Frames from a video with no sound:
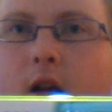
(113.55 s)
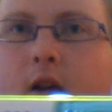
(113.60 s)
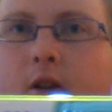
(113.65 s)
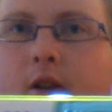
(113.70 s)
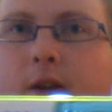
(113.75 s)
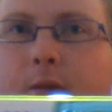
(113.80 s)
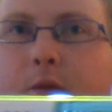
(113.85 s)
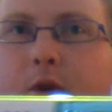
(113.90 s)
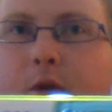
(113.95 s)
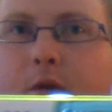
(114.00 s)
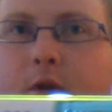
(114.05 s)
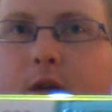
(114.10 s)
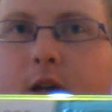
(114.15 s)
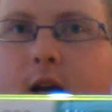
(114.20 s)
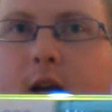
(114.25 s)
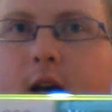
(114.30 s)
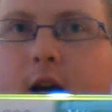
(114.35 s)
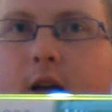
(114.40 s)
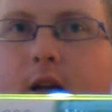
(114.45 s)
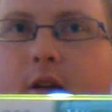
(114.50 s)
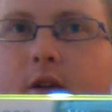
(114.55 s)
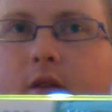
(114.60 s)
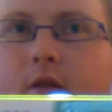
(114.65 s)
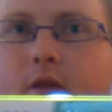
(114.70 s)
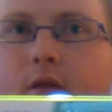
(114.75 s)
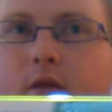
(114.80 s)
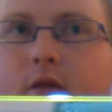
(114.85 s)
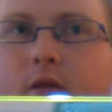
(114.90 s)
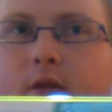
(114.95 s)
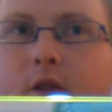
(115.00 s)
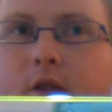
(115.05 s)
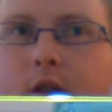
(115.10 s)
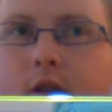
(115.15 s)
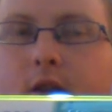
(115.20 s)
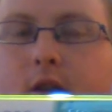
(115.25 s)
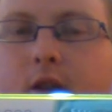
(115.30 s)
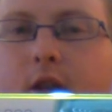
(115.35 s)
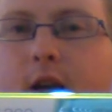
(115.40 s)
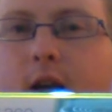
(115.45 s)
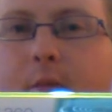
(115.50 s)
sometimes you can't
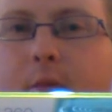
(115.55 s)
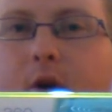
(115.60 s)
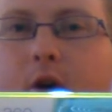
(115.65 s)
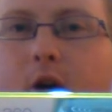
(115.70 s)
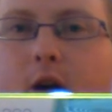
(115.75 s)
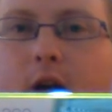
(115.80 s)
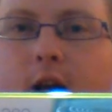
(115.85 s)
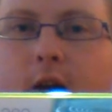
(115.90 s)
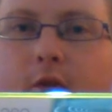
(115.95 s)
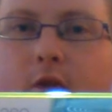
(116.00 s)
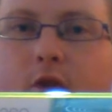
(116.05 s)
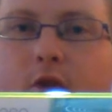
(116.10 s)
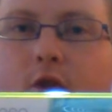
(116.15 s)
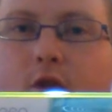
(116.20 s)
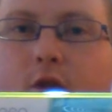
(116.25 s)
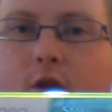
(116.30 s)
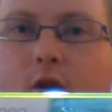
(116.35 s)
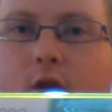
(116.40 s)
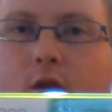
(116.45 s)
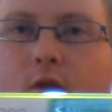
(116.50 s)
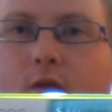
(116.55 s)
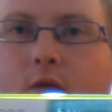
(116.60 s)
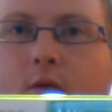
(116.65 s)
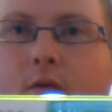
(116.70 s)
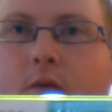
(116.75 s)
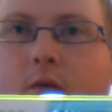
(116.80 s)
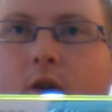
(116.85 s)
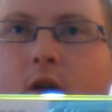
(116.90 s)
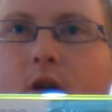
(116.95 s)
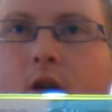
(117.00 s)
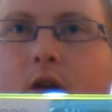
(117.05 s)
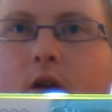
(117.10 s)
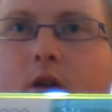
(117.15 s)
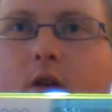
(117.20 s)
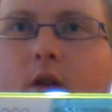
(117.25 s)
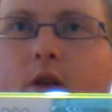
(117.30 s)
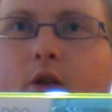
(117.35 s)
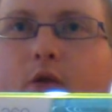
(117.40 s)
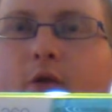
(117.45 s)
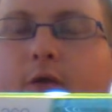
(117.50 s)
stay behind cover too long
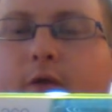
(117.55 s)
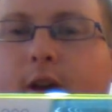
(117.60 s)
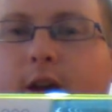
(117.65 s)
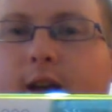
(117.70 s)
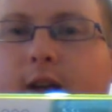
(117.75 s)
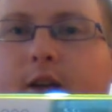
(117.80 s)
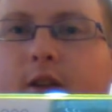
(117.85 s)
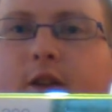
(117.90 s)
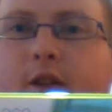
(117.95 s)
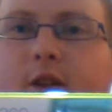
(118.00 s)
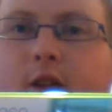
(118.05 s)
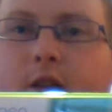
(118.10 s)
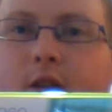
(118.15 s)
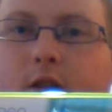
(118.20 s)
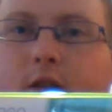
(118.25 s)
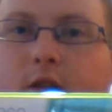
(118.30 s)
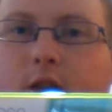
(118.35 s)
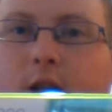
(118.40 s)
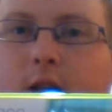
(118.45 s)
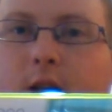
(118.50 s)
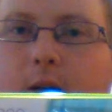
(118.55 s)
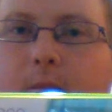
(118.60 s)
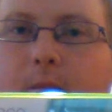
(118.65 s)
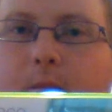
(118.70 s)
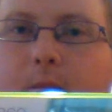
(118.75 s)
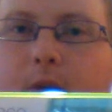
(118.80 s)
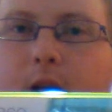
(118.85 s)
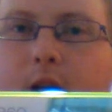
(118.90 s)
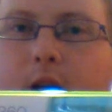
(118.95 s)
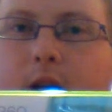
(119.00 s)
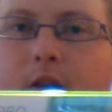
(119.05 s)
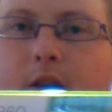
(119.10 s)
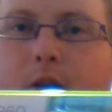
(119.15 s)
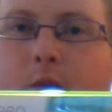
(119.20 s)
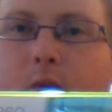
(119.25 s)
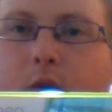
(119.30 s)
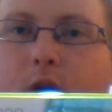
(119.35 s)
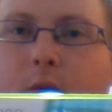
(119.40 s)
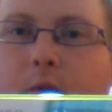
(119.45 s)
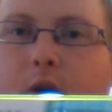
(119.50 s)
to advance and get
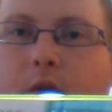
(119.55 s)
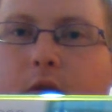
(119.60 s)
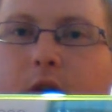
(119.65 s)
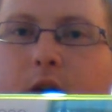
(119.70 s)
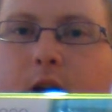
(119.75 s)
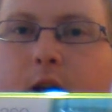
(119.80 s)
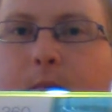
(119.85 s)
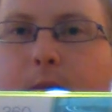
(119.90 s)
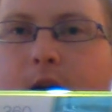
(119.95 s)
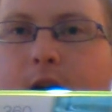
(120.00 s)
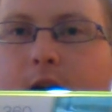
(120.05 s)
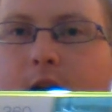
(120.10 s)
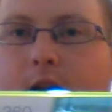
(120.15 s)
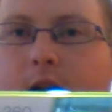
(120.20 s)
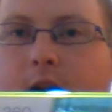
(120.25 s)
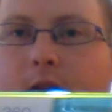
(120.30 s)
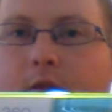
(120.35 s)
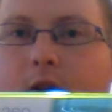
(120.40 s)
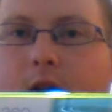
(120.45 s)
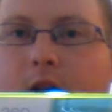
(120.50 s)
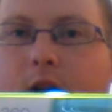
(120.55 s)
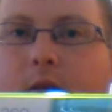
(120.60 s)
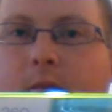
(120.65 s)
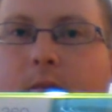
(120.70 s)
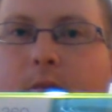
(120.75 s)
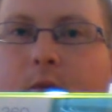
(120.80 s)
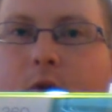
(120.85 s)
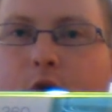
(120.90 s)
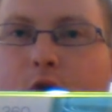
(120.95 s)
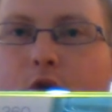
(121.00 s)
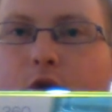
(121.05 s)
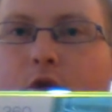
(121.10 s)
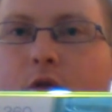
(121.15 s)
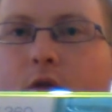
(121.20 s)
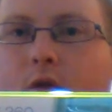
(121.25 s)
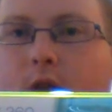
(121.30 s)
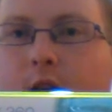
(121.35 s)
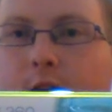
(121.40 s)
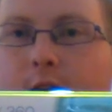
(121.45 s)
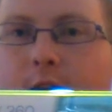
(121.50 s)
somewhere. You might have to come out of cover, shoot,
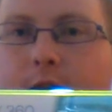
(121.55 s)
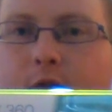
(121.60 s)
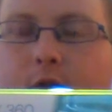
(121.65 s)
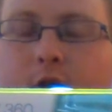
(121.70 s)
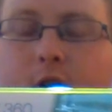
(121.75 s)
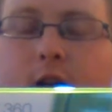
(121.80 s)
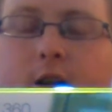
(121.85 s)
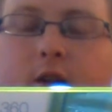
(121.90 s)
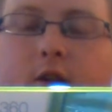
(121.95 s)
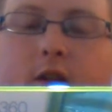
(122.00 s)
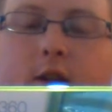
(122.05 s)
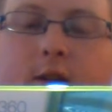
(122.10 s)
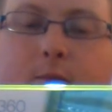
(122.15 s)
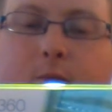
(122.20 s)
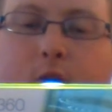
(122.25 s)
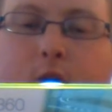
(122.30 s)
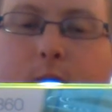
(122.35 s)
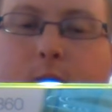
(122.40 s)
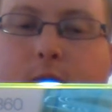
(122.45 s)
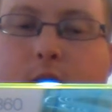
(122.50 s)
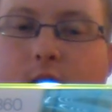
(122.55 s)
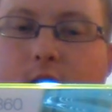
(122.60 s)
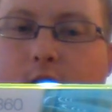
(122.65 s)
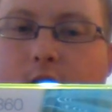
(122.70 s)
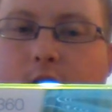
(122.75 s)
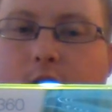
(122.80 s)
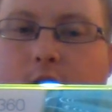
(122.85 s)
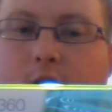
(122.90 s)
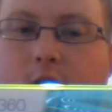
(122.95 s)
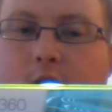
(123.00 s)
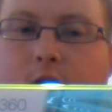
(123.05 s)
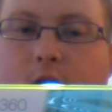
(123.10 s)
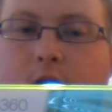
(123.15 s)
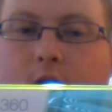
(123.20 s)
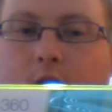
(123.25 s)
take cover again, type of thing. So